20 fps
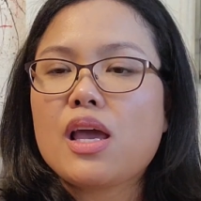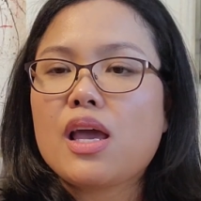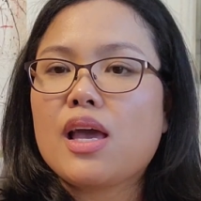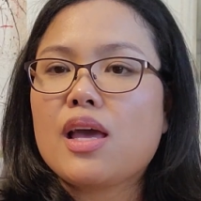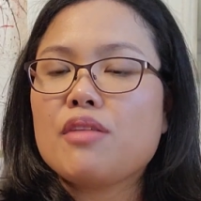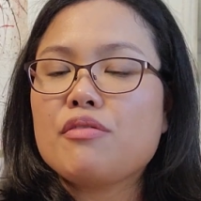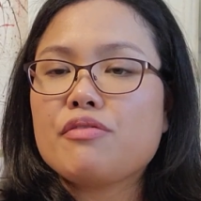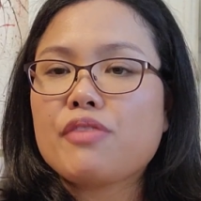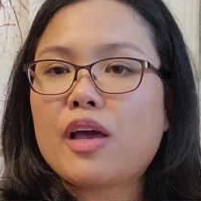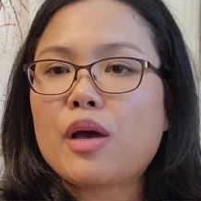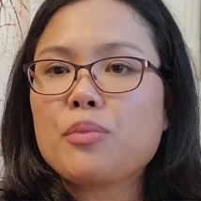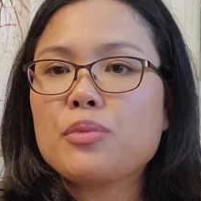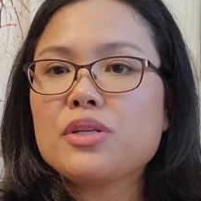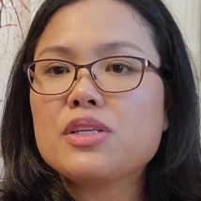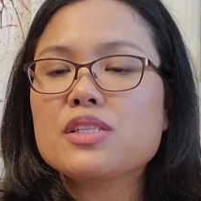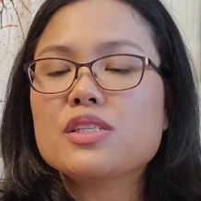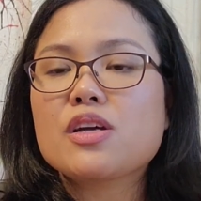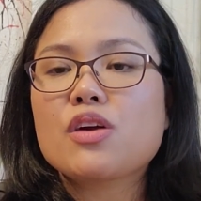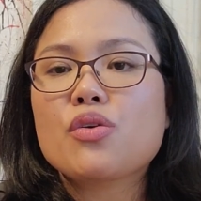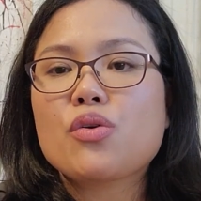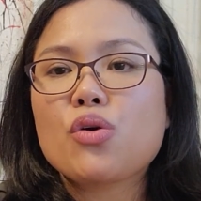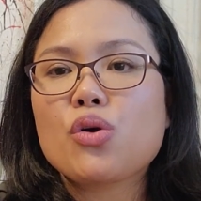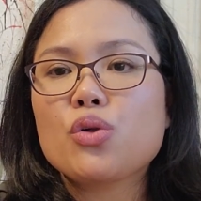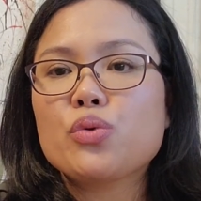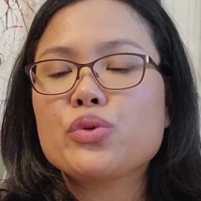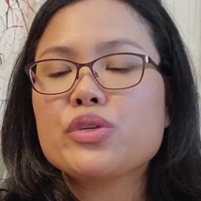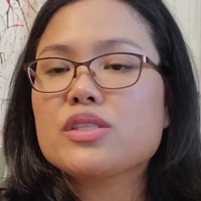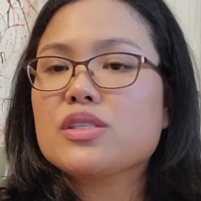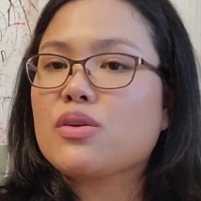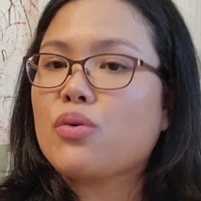And families are
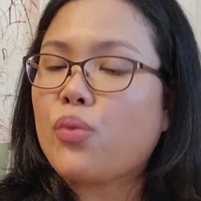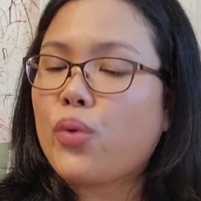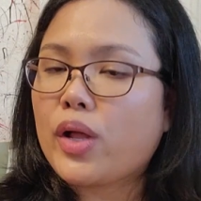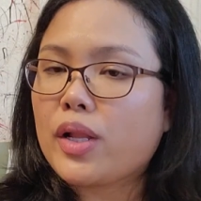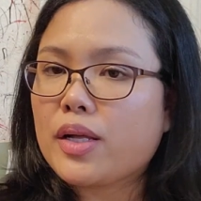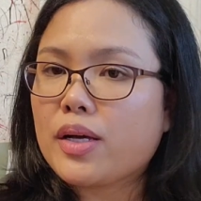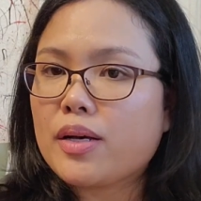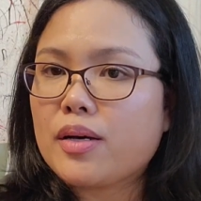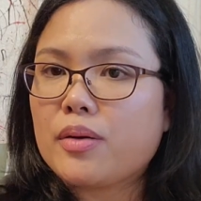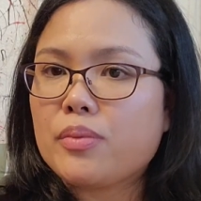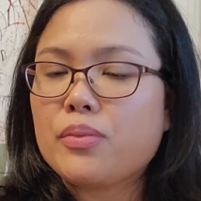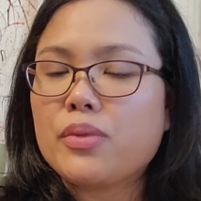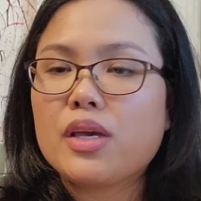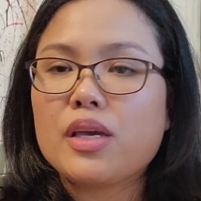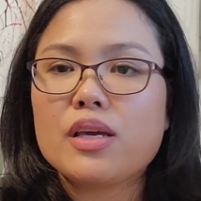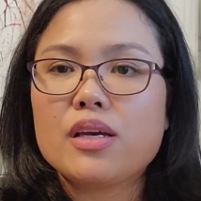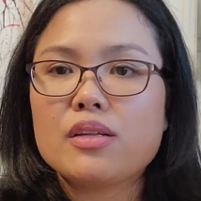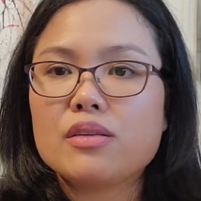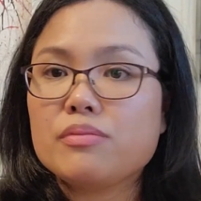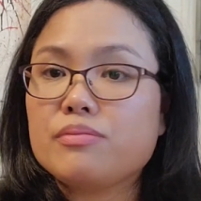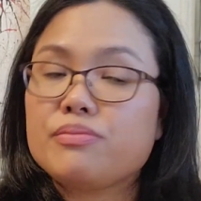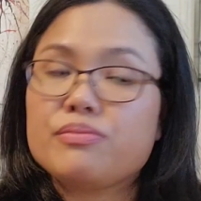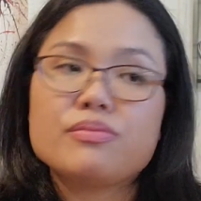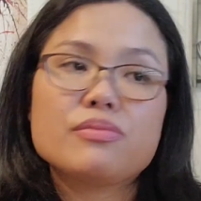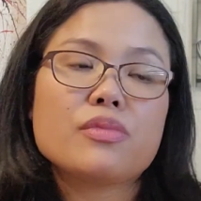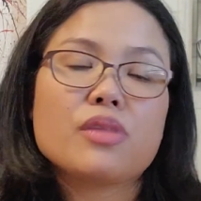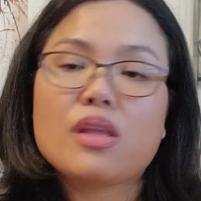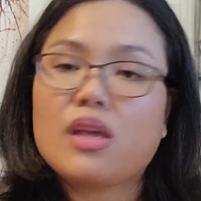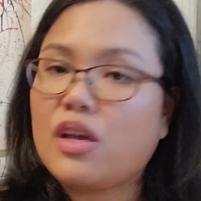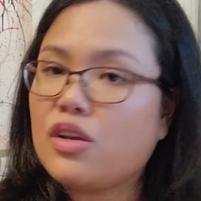always welcome in
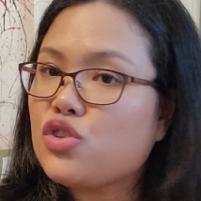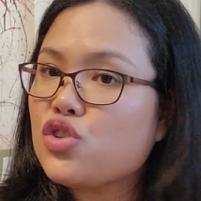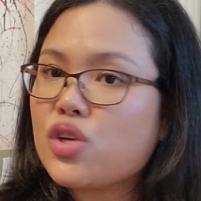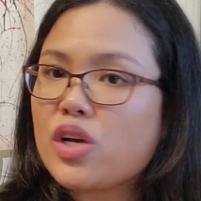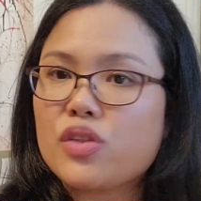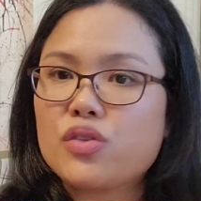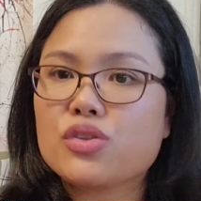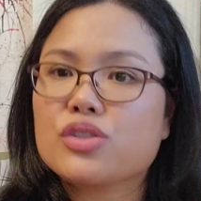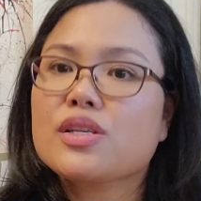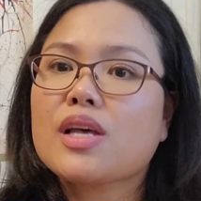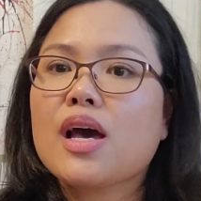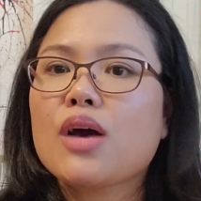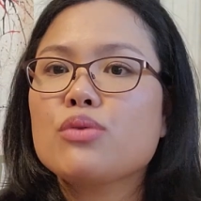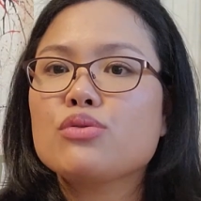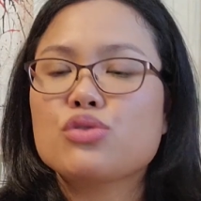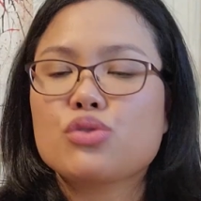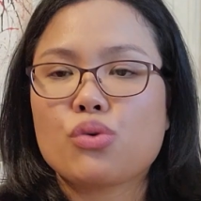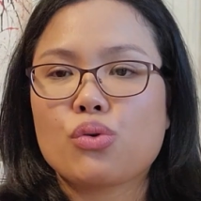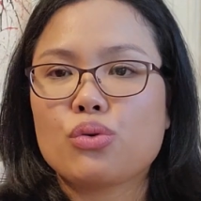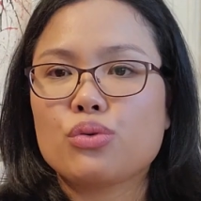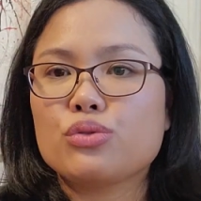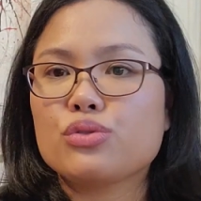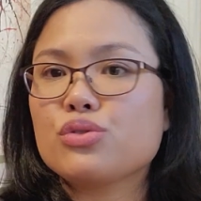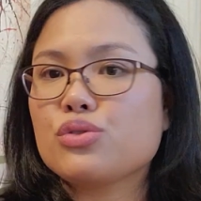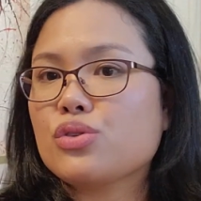each other's household.